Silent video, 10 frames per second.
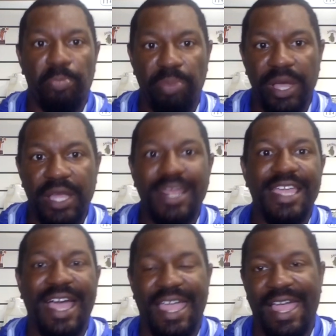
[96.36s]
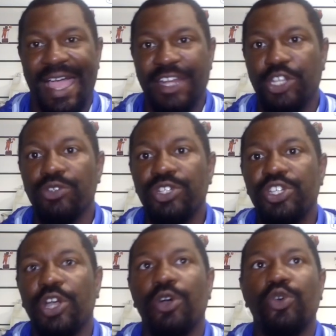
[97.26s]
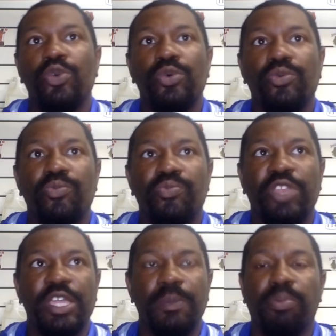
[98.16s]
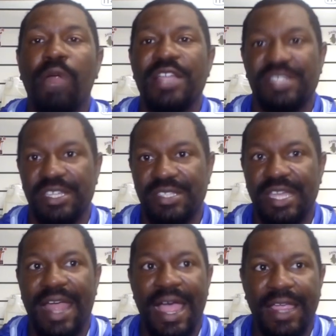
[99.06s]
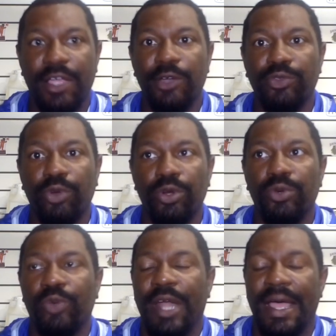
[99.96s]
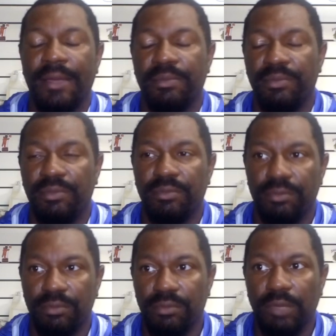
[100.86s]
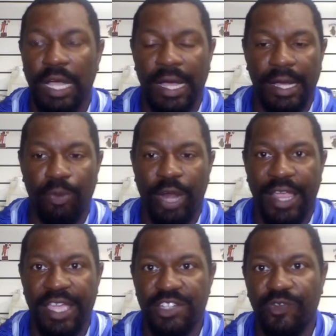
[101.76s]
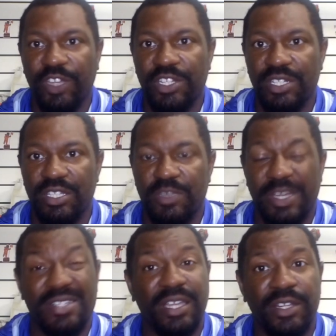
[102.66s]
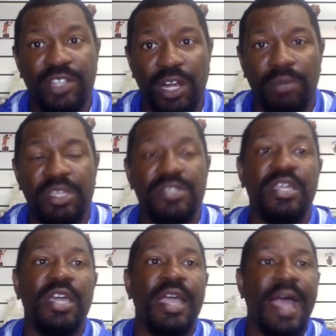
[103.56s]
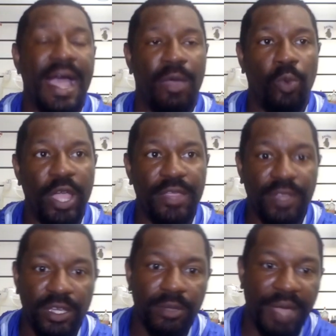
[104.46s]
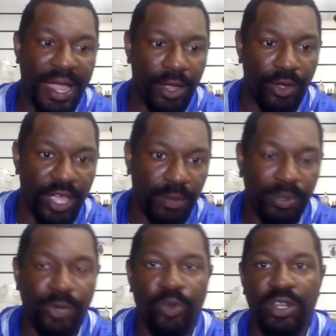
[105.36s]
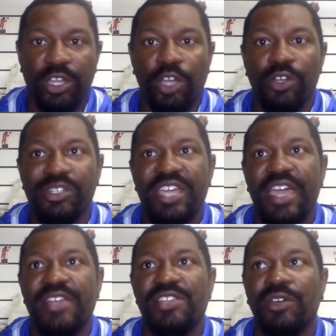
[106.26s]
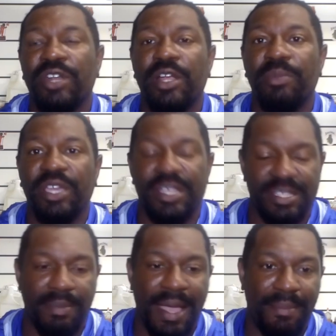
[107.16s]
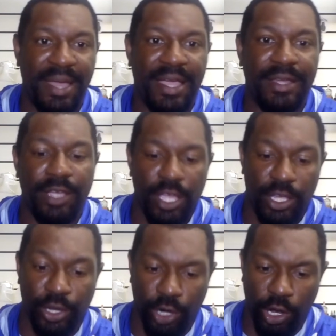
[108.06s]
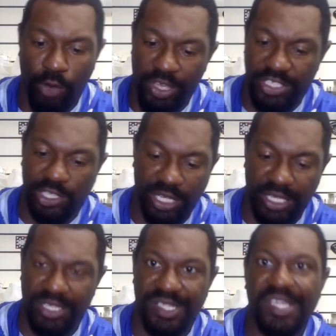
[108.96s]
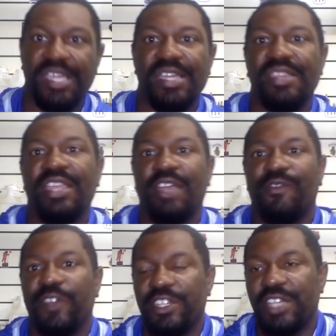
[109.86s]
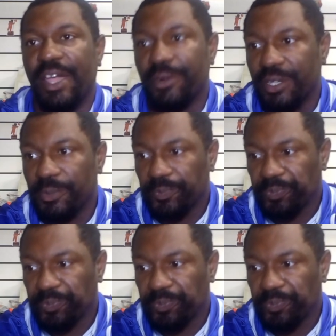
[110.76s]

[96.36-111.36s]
But I do show the process that I go through when I'm uh, when I catch a fish, especially in tournaments. I weigh them. I go ahead and put one of the cull tags on there because in my mind, you're always looking to kick that fish out